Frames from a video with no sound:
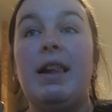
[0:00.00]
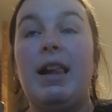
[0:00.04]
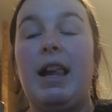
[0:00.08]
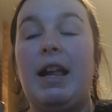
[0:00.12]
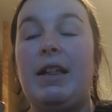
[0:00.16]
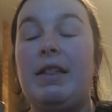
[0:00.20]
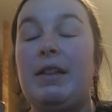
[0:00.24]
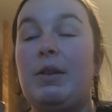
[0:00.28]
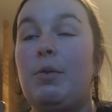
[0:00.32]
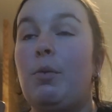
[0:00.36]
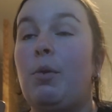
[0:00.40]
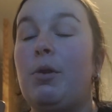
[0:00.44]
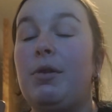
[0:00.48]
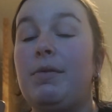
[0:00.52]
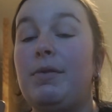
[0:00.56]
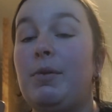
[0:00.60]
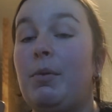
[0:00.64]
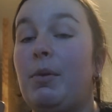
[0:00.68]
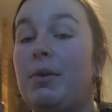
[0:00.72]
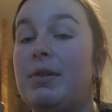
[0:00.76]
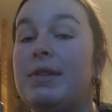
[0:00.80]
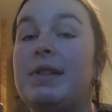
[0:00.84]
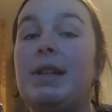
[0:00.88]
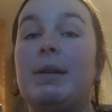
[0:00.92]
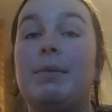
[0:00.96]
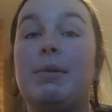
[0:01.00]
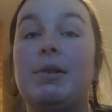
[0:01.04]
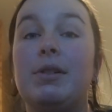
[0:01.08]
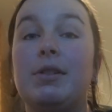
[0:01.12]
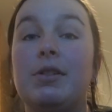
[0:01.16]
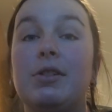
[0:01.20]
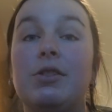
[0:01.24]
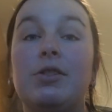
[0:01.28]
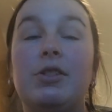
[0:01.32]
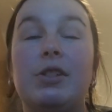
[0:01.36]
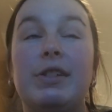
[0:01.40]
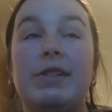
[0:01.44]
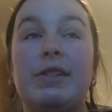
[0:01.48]
I think one of the ones that I'm going
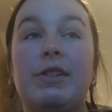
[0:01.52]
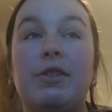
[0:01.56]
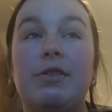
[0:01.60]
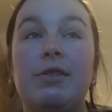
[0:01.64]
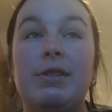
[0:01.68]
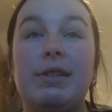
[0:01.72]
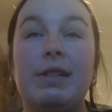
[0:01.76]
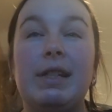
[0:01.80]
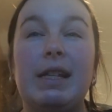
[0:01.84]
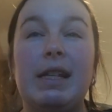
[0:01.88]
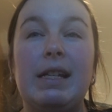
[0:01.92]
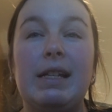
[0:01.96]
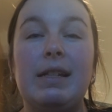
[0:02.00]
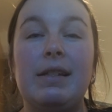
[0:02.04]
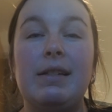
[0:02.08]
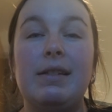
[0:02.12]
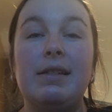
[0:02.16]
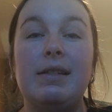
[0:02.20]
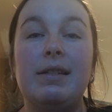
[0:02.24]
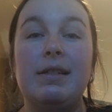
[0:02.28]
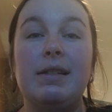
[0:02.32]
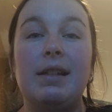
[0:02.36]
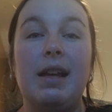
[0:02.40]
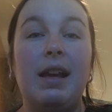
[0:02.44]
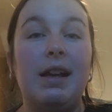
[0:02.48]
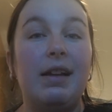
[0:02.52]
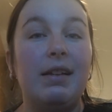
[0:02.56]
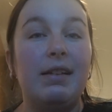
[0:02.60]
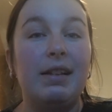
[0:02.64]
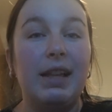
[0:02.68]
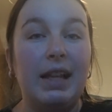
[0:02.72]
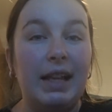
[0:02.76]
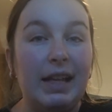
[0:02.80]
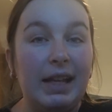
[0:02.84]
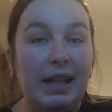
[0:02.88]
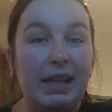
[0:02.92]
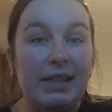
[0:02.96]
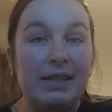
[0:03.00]
to discuss is
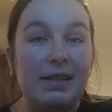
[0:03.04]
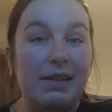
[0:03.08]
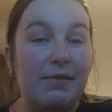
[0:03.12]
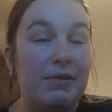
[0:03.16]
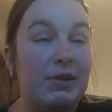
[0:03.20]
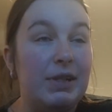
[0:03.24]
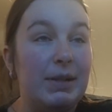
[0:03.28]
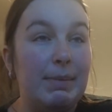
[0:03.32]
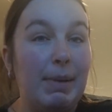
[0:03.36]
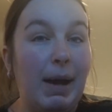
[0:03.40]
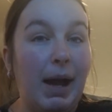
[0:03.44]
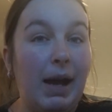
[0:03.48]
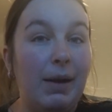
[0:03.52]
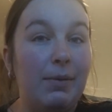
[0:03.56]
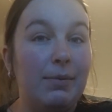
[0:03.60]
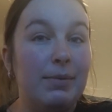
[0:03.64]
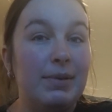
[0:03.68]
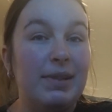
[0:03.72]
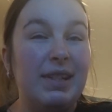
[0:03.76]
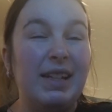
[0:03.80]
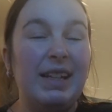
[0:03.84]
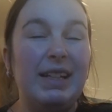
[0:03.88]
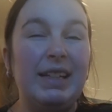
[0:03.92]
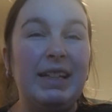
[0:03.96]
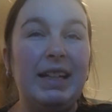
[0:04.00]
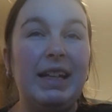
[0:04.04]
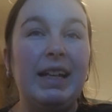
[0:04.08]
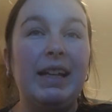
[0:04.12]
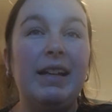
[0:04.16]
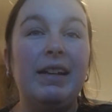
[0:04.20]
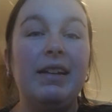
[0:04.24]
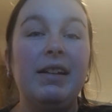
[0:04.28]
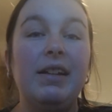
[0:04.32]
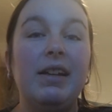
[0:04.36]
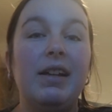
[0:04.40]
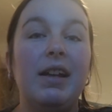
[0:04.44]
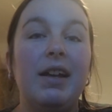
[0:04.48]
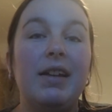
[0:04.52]
like £70 a year,
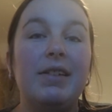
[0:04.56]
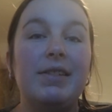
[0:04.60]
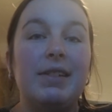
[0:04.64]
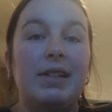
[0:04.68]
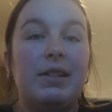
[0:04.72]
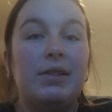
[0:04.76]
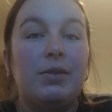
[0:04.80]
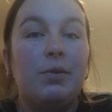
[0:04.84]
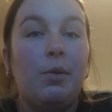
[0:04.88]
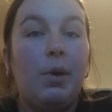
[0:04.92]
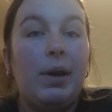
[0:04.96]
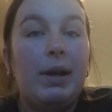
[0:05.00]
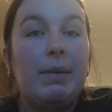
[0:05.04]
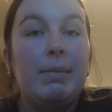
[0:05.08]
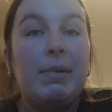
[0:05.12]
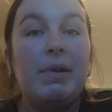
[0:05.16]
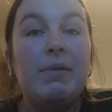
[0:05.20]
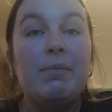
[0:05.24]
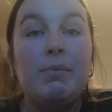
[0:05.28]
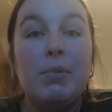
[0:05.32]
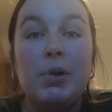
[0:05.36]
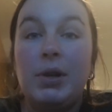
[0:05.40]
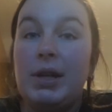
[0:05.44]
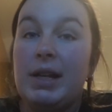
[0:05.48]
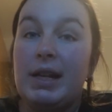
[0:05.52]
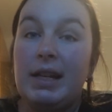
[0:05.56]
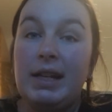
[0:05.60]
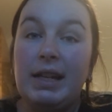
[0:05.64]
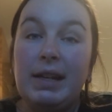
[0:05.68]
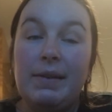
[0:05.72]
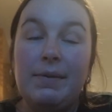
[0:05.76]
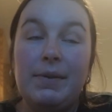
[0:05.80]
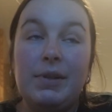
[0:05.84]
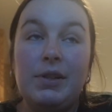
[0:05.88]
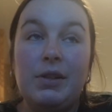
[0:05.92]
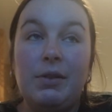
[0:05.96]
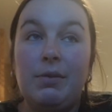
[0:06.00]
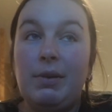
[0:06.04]
so that's quite a bit of money
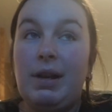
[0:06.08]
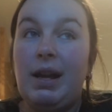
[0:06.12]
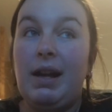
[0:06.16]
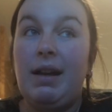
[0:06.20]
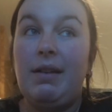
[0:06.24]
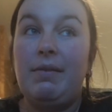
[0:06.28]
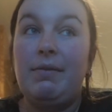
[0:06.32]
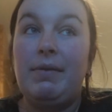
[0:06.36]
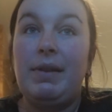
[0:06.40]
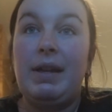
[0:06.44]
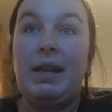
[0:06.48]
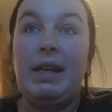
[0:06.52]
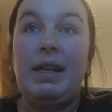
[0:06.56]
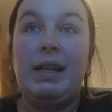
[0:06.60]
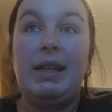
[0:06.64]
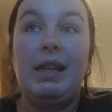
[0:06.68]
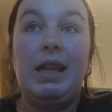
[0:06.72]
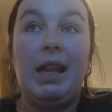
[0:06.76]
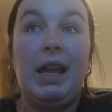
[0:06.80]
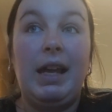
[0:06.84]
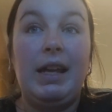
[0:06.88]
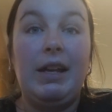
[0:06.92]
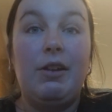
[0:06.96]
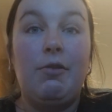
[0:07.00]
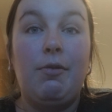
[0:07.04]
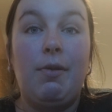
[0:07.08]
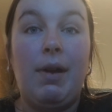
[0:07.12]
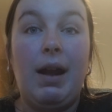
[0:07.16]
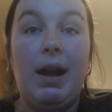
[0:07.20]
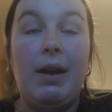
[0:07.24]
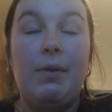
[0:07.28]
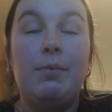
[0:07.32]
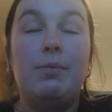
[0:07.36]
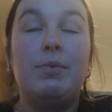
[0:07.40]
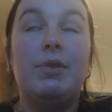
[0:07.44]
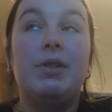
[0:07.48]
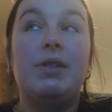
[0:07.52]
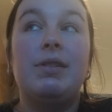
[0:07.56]
if you don't have it lying around.